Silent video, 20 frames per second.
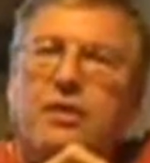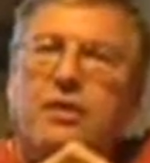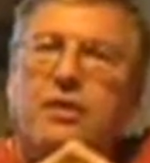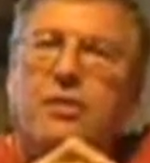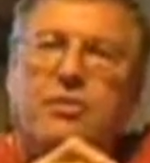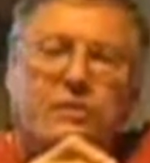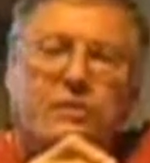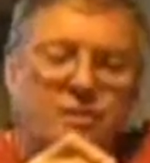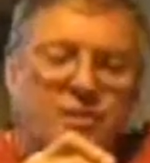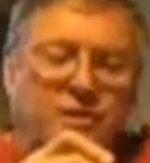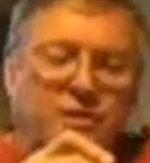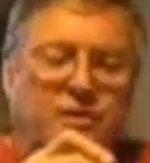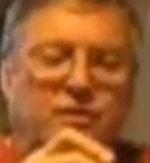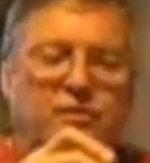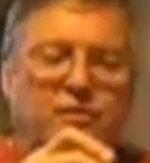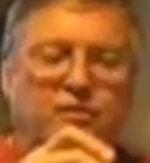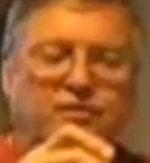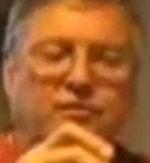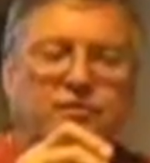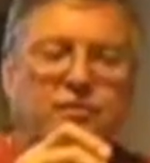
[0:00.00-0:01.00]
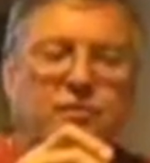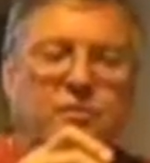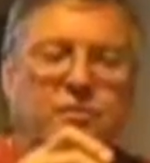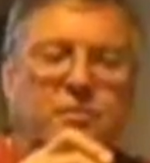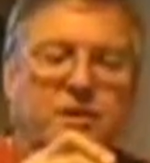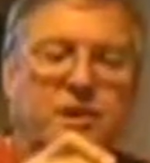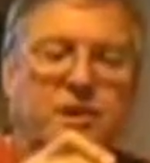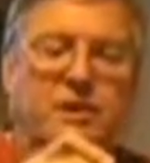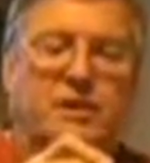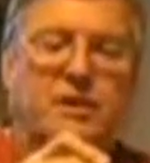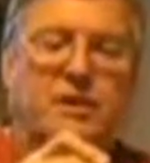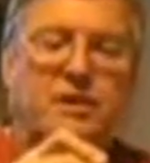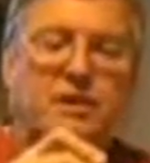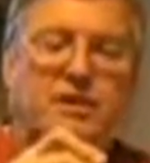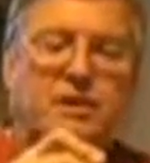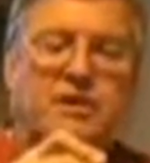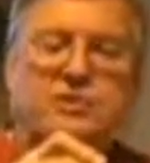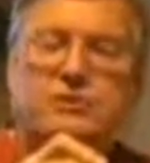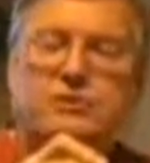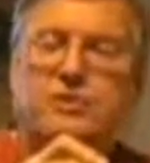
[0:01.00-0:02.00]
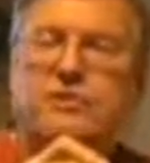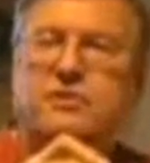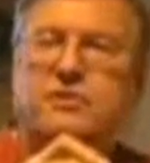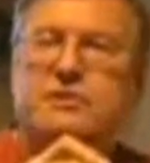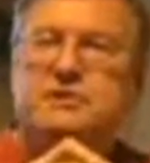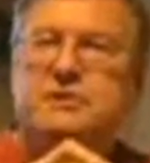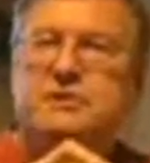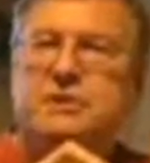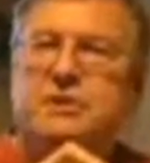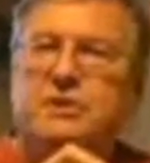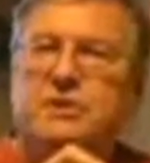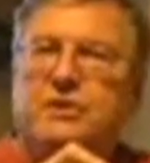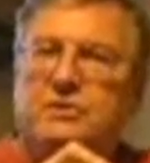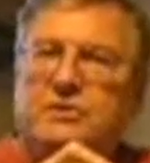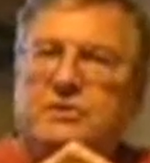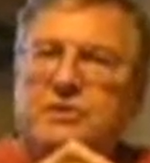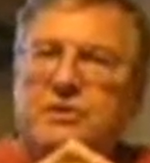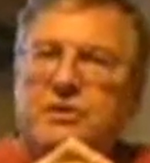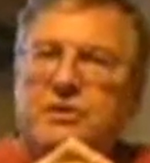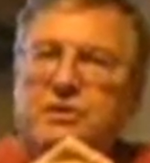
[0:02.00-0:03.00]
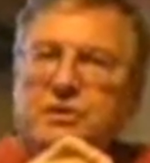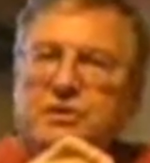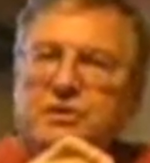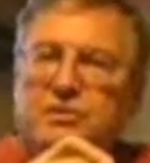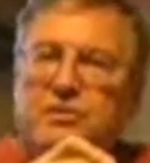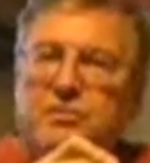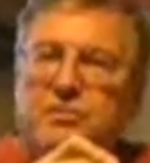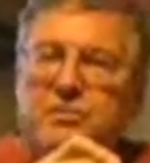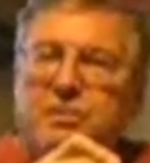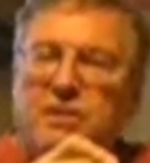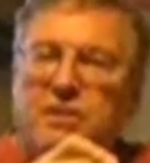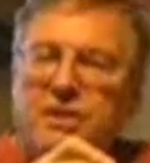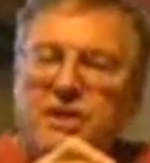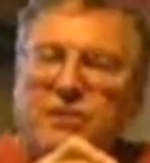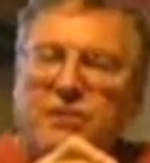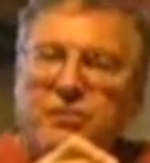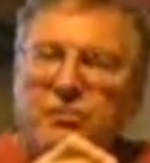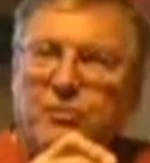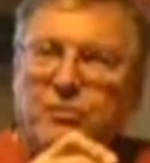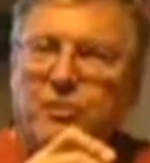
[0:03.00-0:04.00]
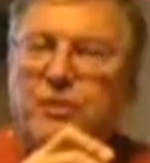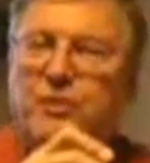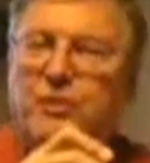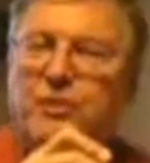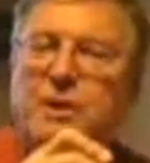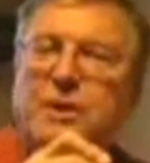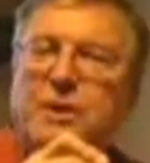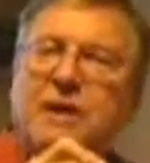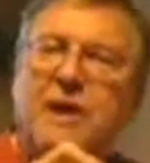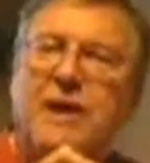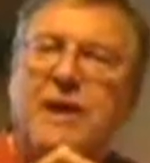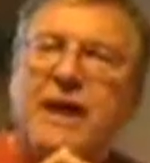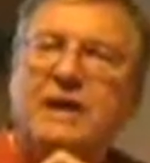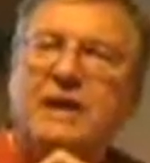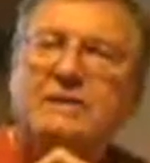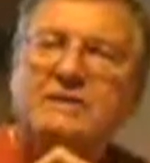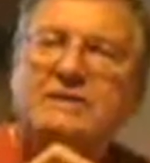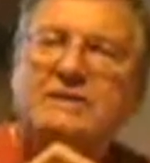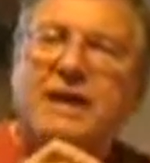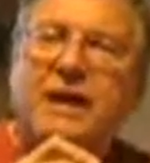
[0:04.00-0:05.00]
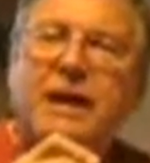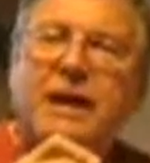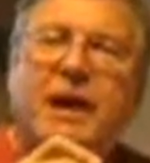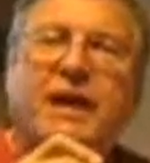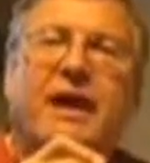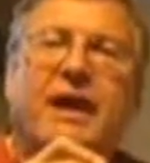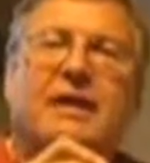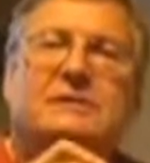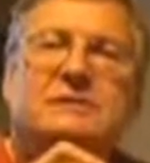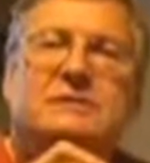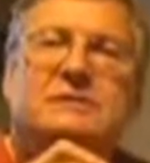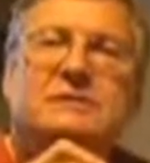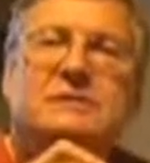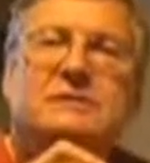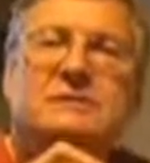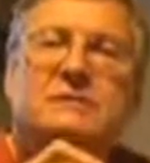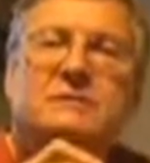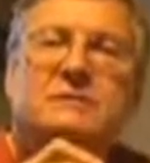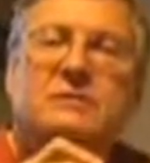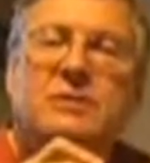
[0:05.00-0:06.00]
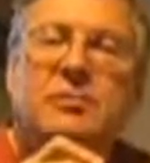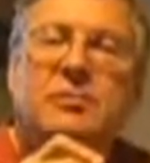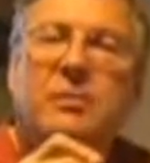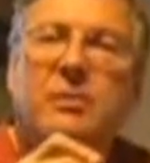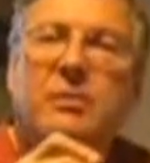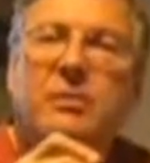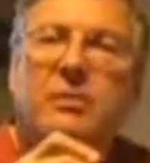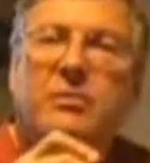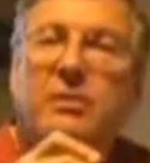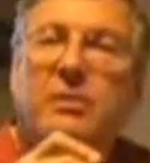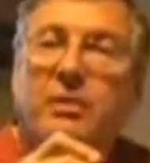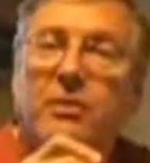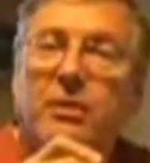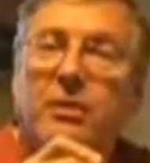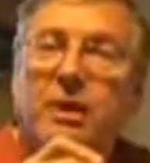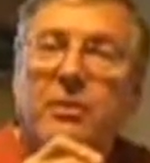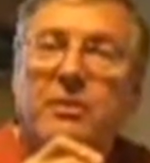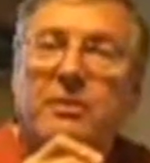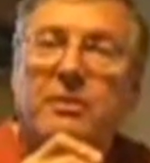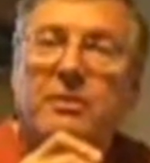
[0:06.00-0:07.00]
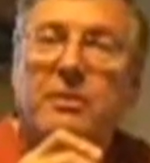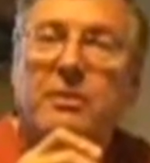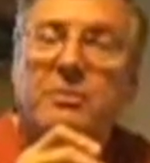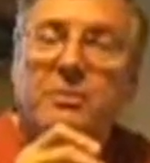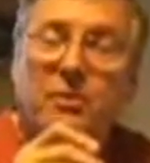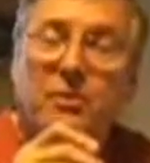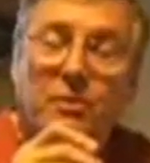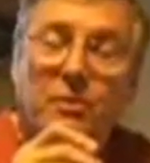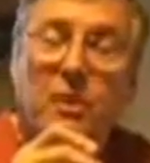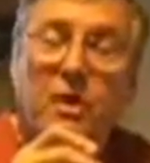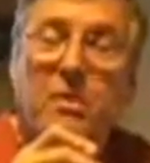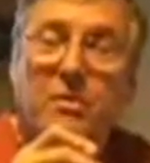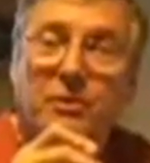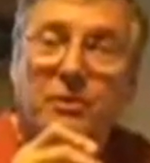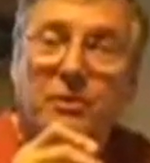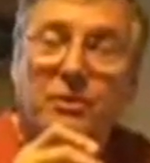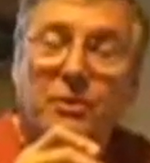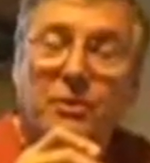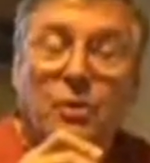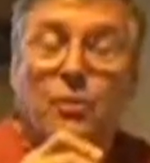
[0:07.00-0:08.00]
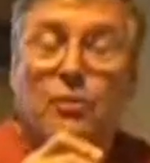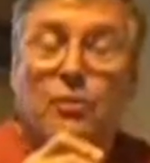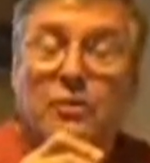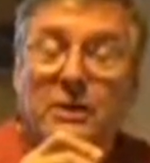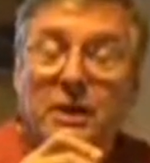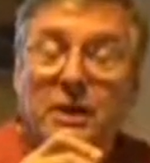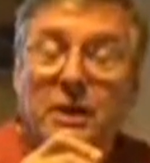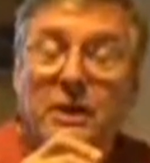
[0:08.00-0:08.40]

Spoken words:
30 inches from the surface here to the level of mercury in the glass. And that's the barometer reading.